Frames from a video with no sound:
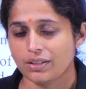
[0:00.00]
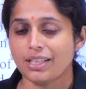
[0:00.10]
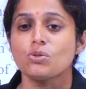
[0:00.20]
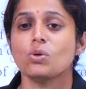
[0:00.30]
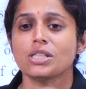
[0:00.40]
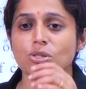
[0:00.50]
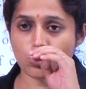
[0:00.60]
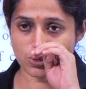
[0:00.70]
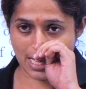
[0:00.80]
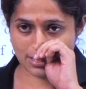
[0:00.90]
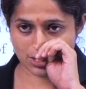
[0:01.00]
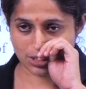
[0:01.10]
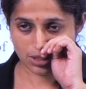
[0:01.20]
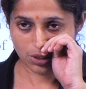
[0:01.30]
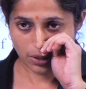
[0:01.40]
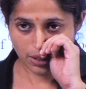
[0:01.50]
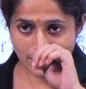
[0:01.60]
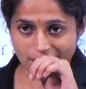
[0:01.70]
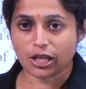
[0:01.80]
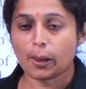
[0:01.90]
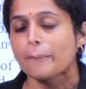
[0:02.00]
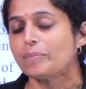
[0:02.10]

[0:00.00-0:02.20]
There is no such use as such, right.